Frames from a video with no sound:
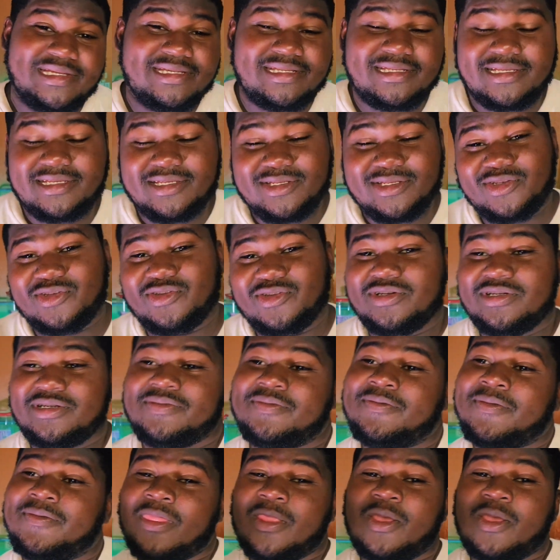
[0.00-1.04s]
its history,
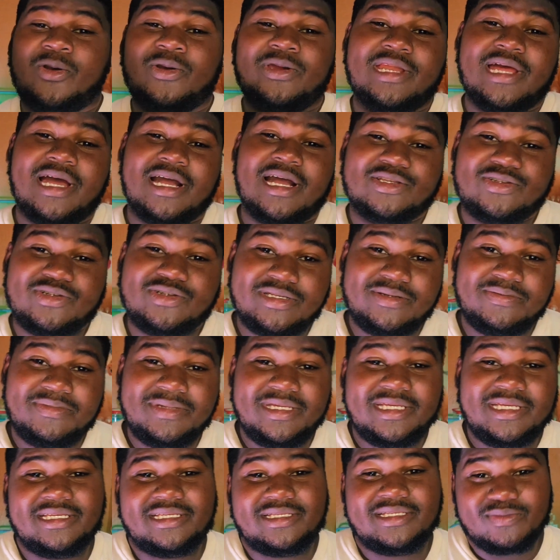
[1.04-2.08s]
how it actually
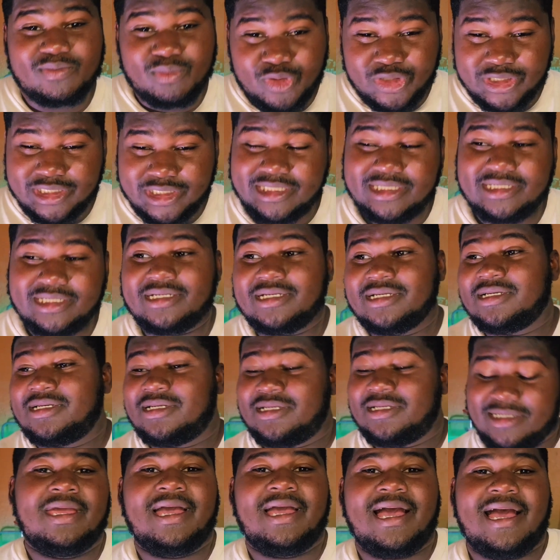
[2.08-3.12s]
makes money,
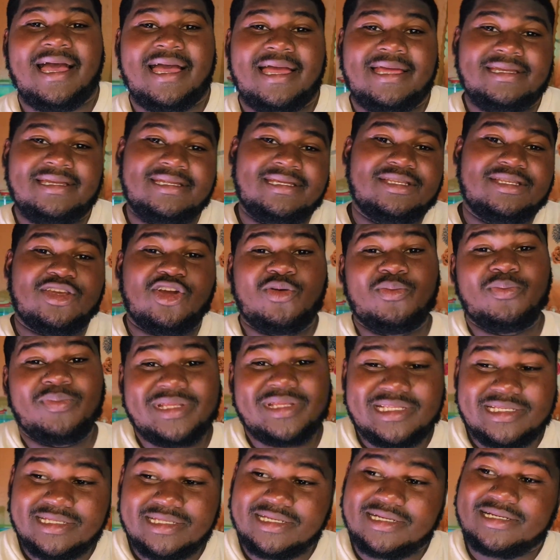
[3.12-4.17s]
and its
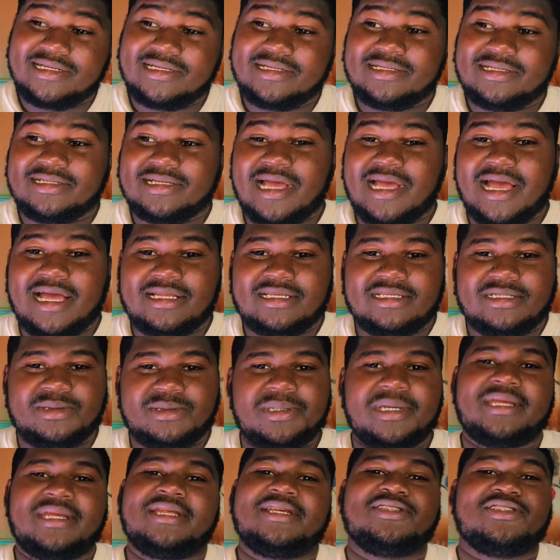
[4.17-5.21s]
competitors, and the
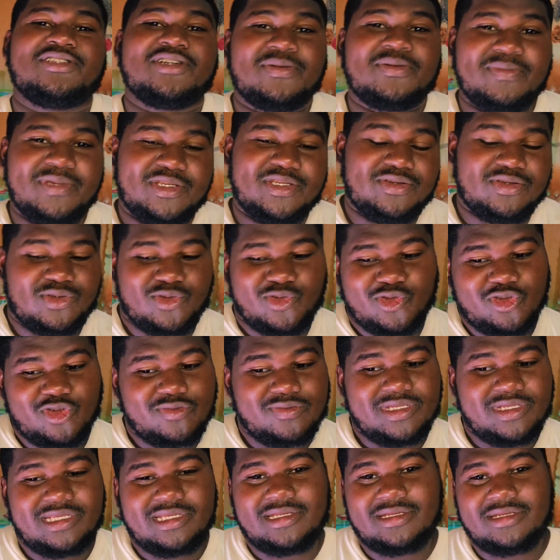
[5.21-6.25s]
financial metrics will
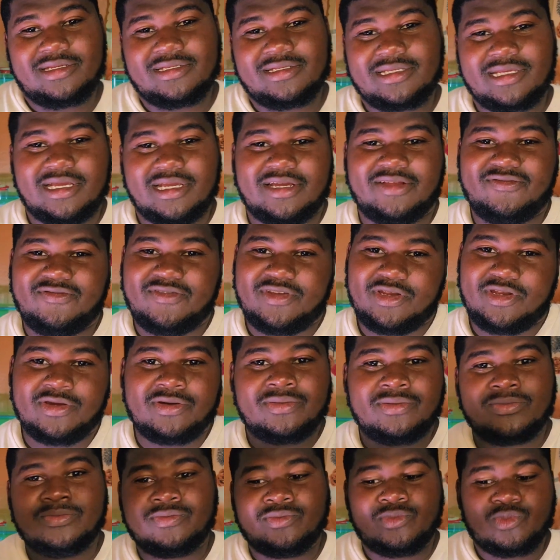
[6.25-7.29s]
be in the second video,
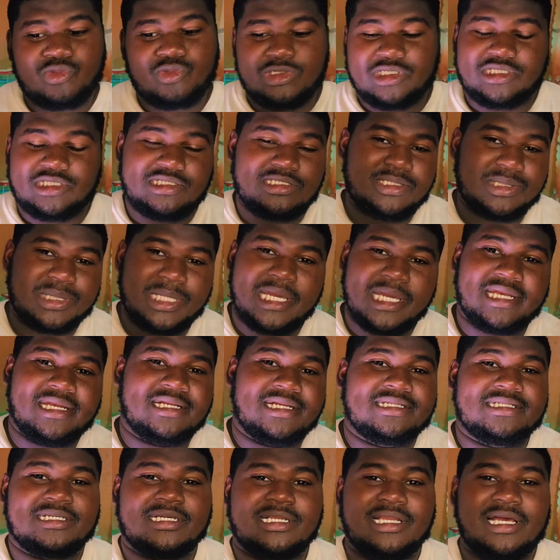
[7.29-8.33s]
which is the
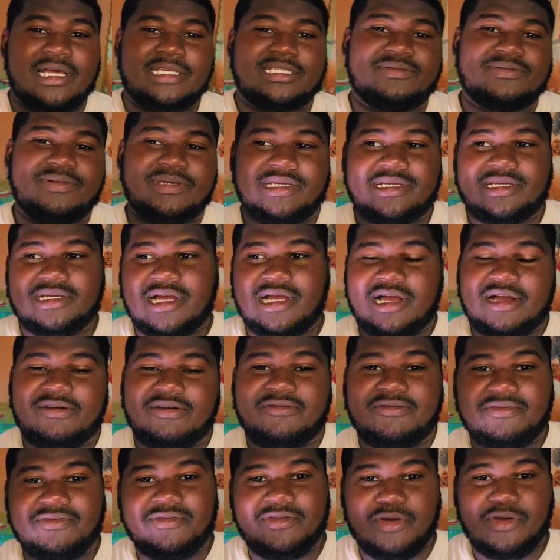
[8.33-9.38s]
financial aspect
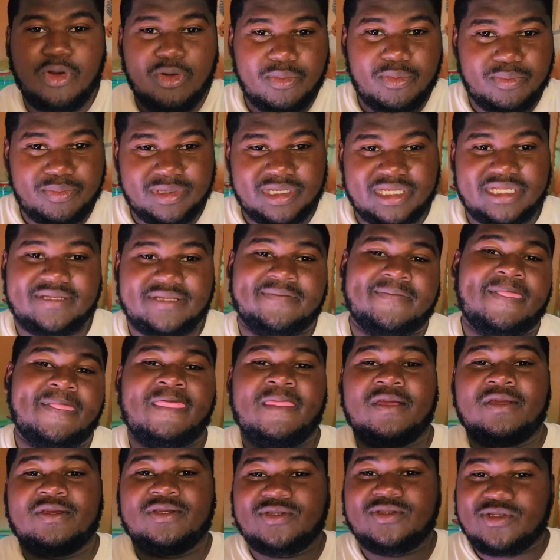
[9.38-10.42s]
of the company.
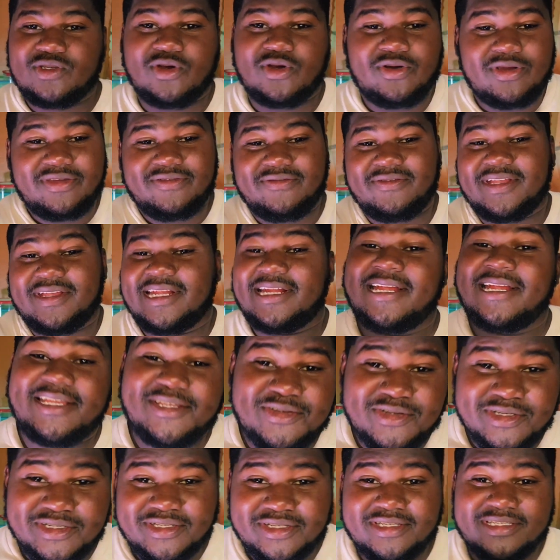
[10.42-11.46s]
So, if you're not
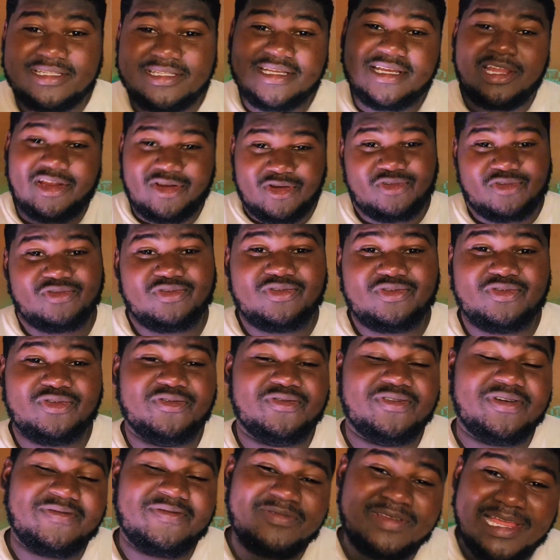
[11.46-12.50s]
interested, stick around. Don't
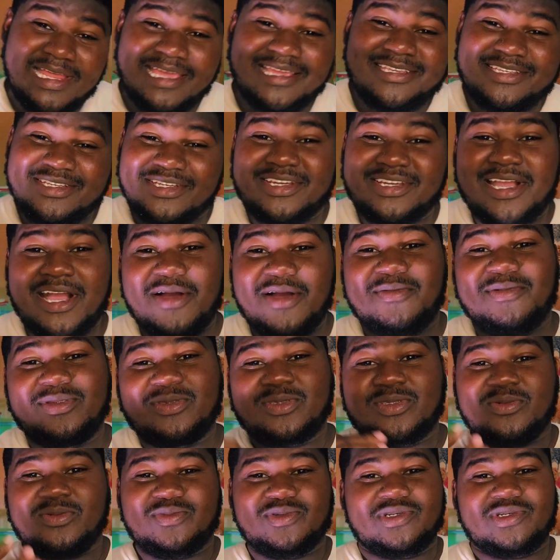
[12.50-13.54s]
forget to like, share, comment,
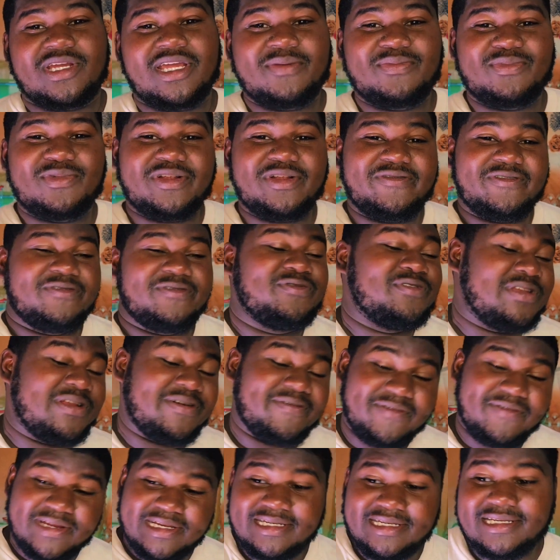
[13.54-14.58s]
subscribe to a
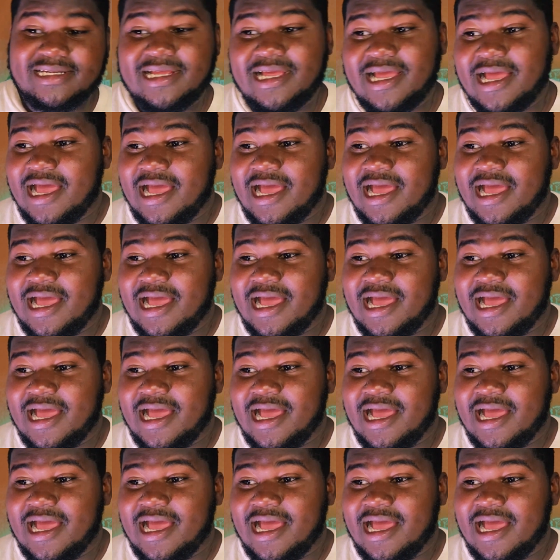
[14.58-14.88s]
friend,